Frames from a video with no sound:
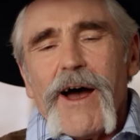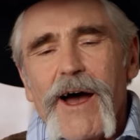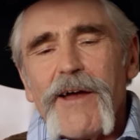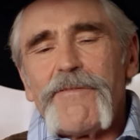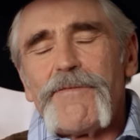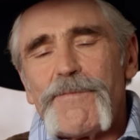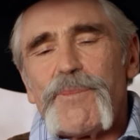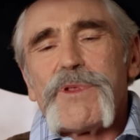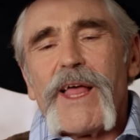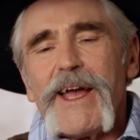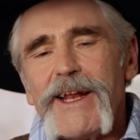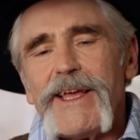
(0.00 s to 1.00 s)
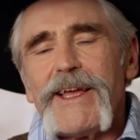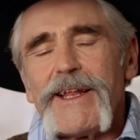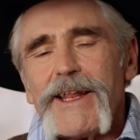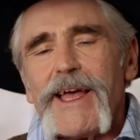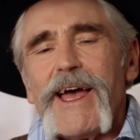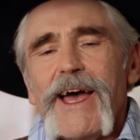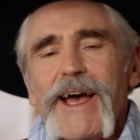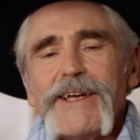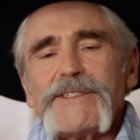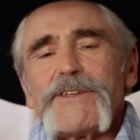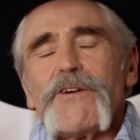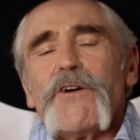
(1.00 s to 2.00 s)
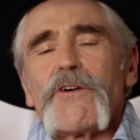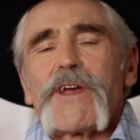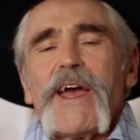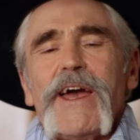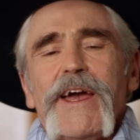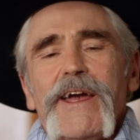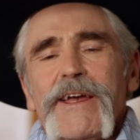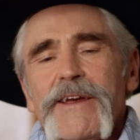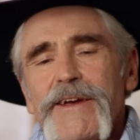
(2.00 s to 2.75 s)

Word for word: I've played it as, okay,